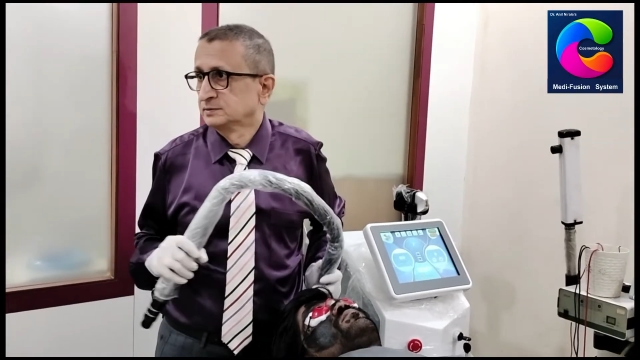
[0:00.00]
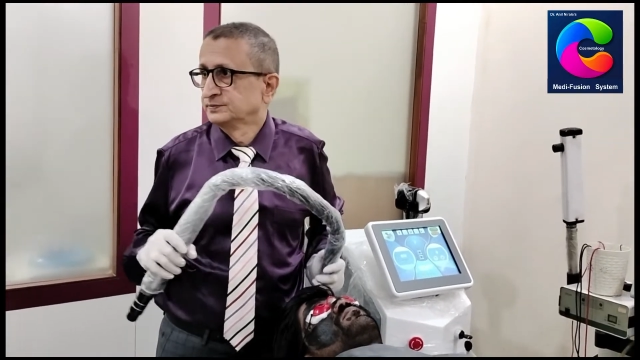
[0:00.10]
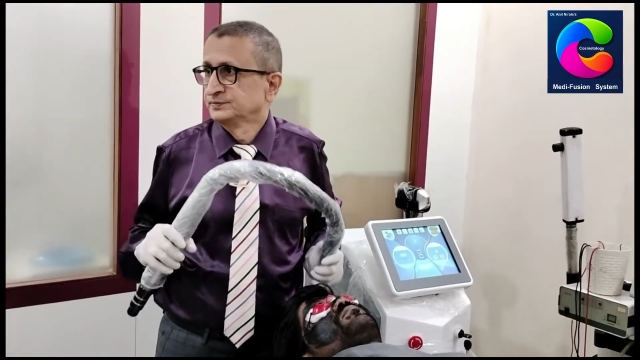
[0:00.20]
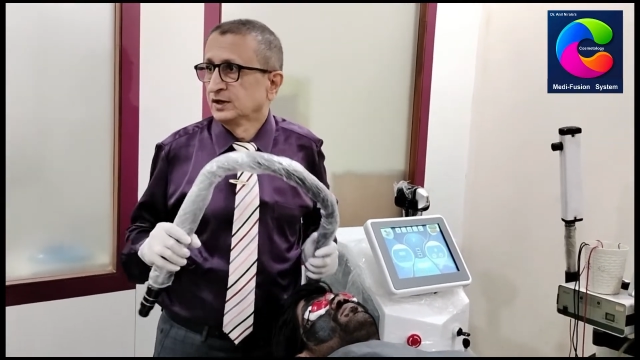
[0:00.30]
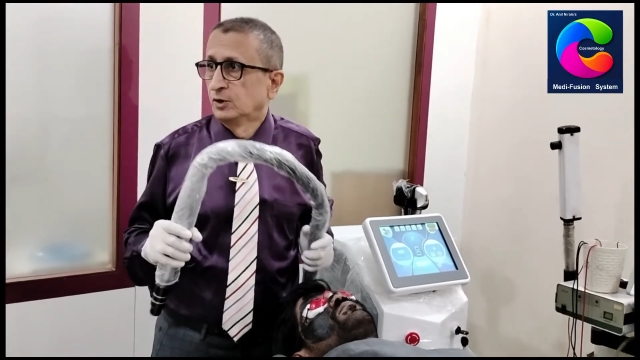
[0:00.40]

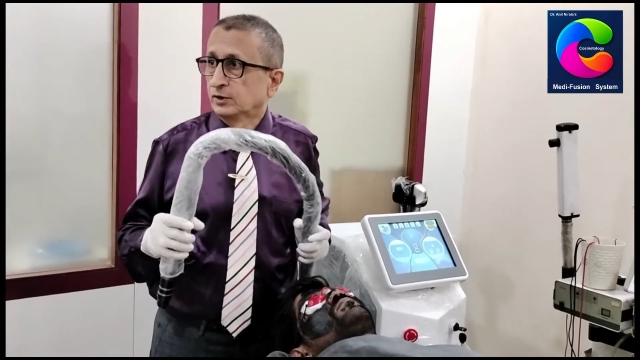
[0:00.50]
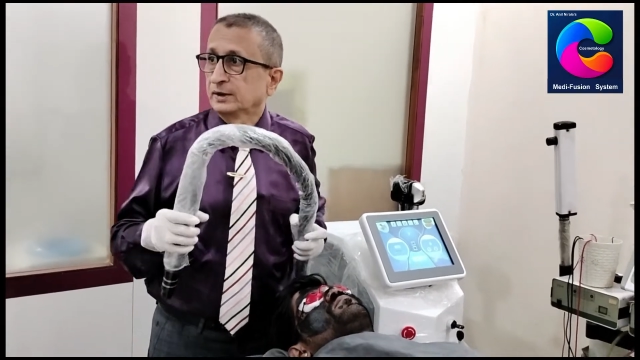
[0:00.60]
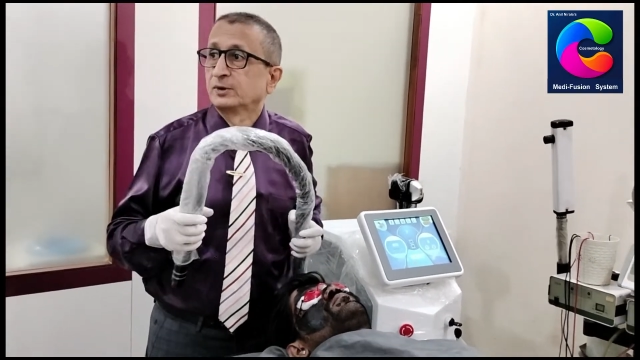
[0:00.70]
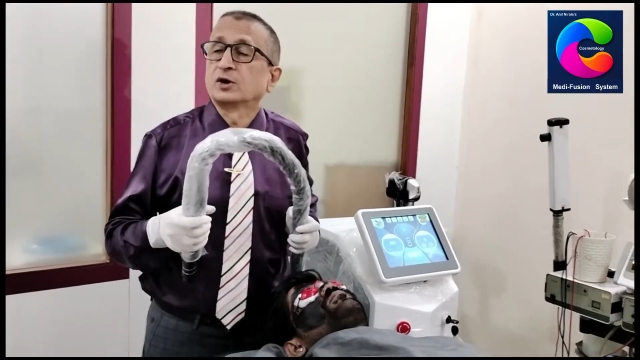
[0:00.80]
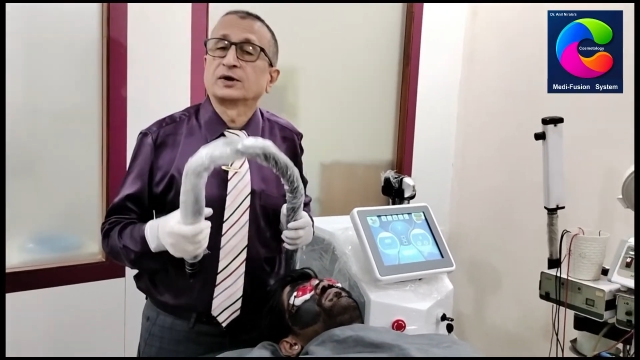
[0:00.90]
Okay, because
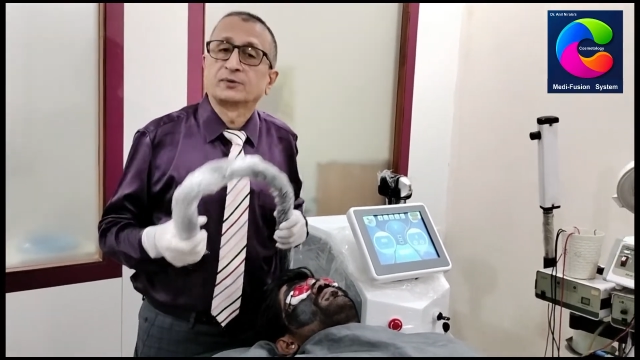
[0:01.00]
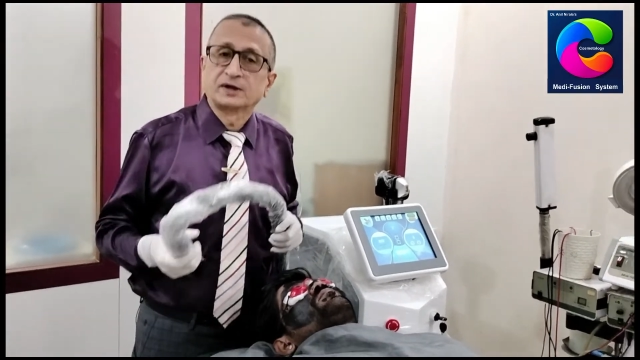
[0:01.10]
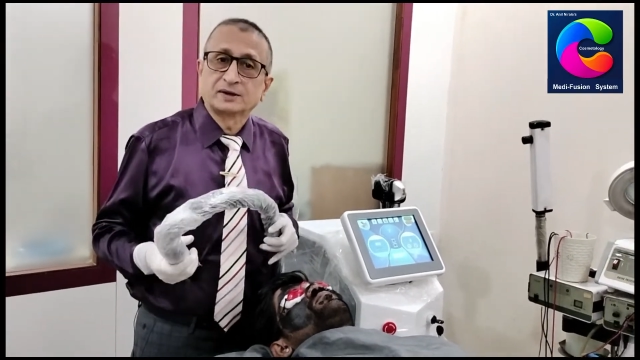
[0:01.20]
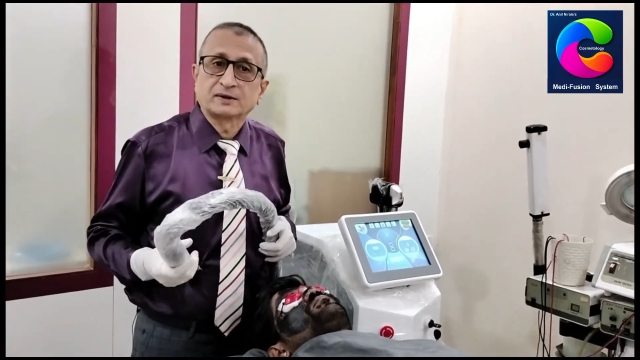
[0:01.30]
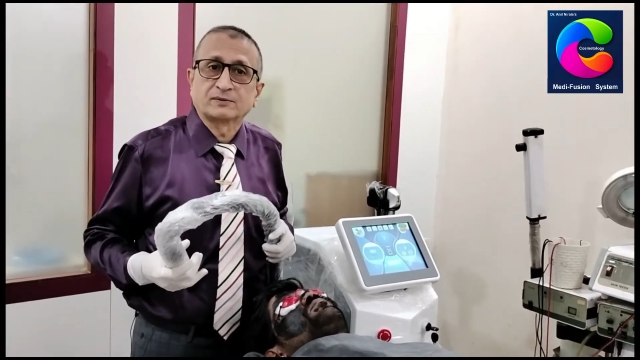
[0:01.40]

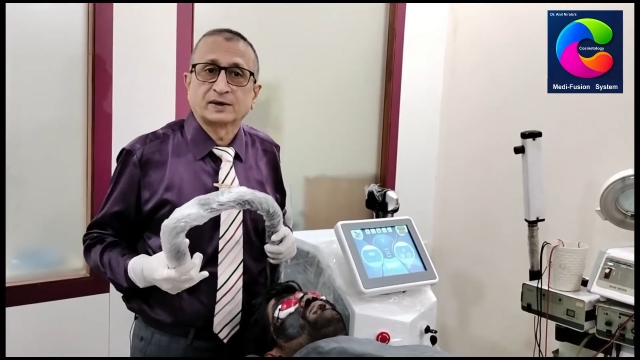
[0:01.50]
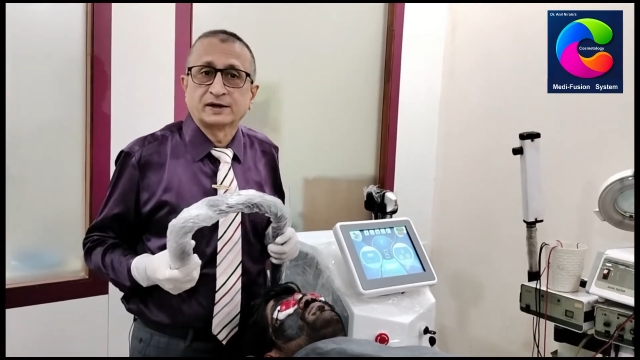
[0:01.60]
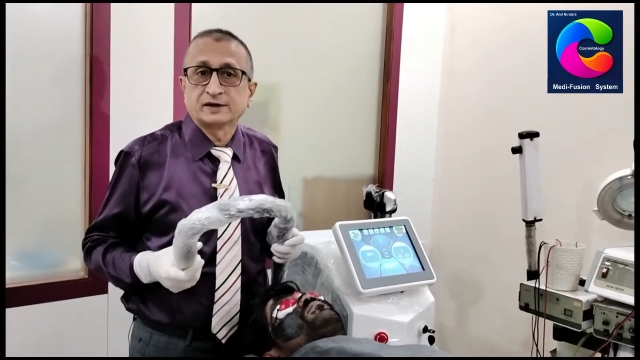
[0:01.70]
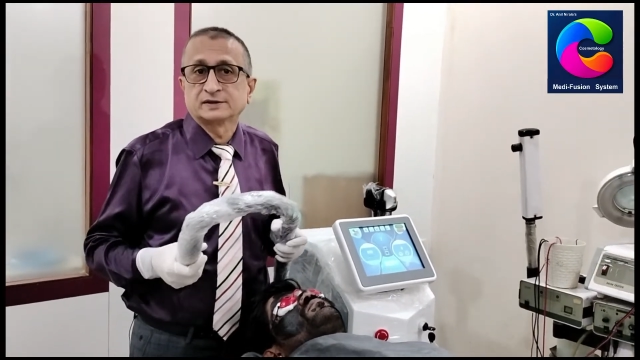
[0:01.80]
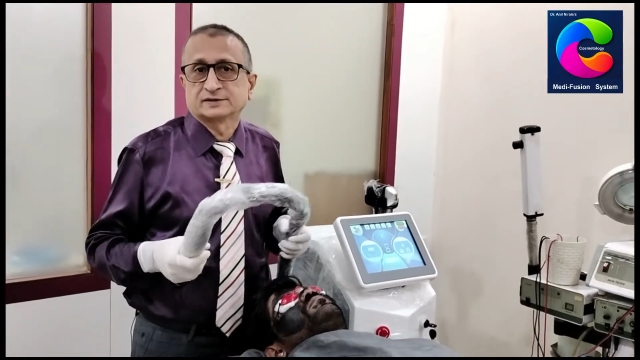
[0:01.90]
everybody
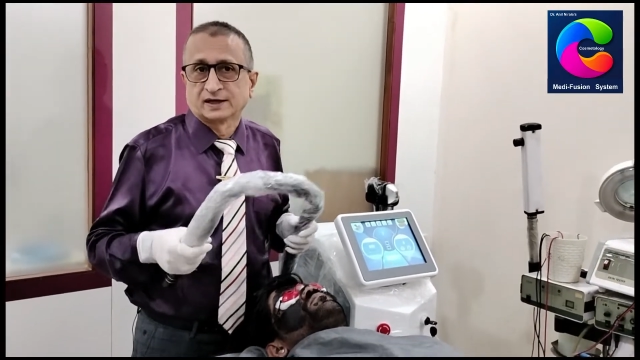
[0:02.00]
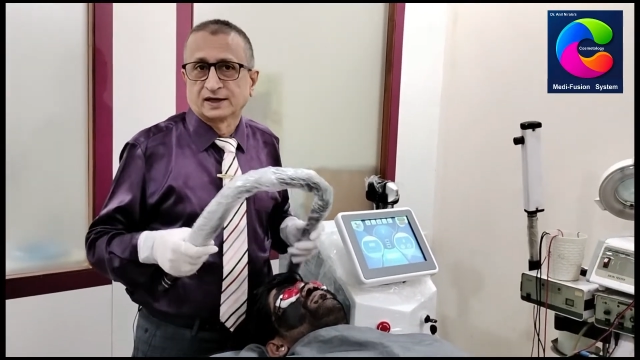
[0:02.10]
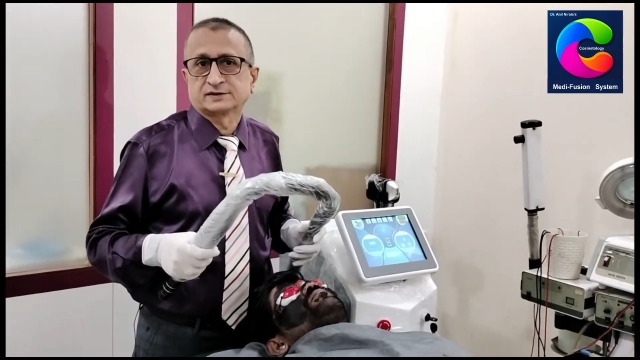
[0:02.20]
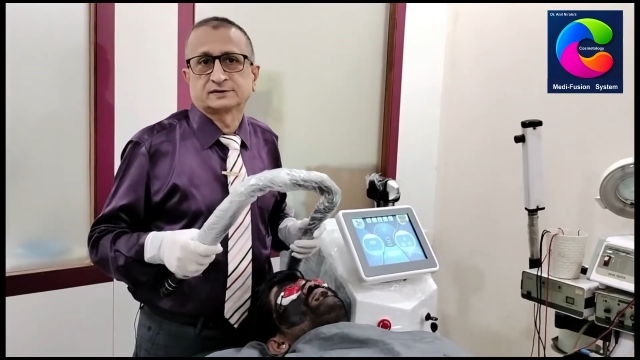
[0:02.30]
says